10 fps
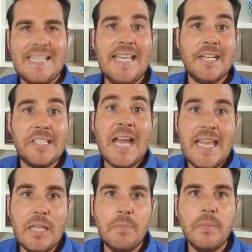get
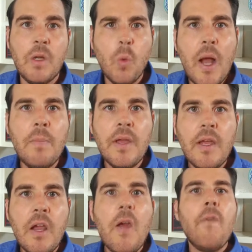asylum? Well,
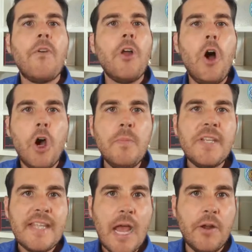for the harm to
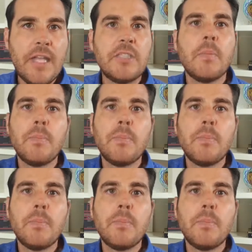count as